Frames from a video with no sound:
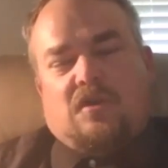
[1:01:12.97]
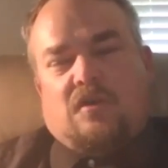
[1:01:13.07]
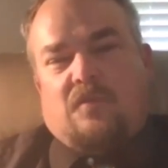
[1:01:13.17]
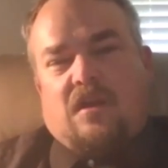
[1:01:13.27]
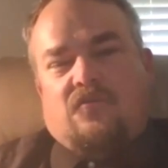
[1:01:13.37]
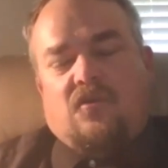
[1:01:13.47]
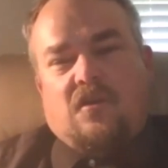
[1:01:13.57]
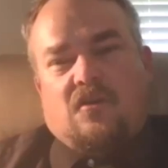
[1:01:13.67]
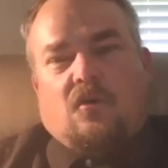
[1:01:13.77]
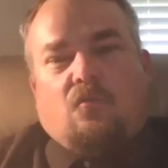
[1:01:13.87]

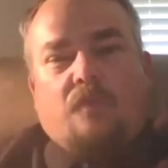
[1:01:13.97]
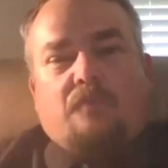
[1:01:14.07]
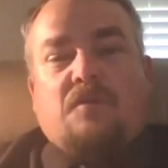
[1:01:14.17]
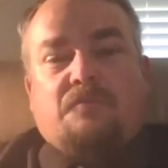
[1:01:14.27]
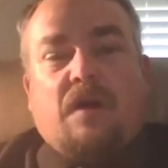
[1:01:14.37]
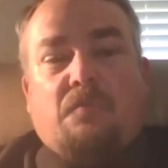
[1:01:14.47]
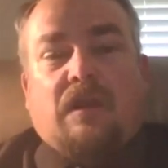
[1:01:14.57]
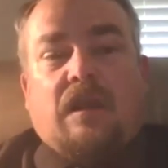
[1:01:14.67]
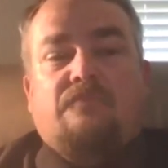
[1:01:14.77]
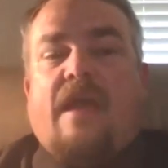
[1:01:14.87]
what may be
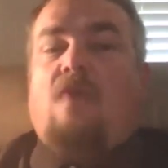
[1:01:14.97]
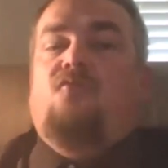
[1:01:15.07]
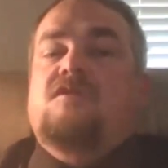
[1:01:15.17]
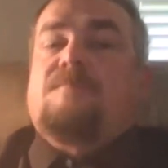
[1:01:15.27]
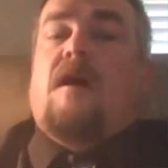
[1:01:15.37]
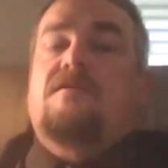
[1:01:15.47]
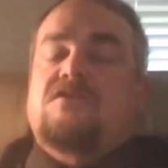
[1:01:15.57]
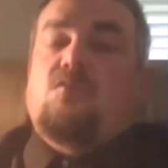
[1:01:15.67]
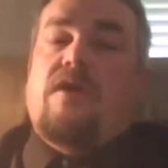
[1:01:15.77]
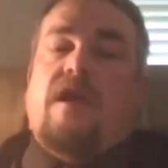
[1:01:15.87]
bubbling up now in
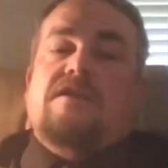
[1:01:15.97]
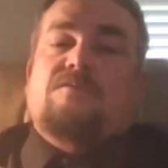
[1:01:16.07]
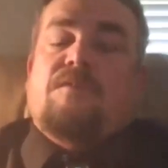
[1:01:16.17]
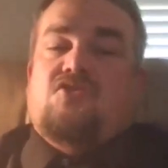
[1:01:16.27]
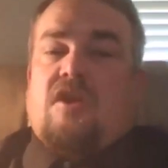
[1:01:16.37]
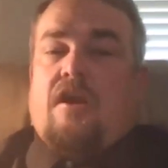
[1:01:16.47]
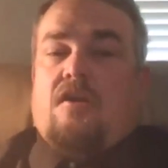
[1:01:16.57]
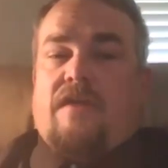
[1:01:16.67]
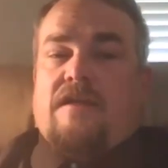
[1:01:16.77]
response to what has been shared?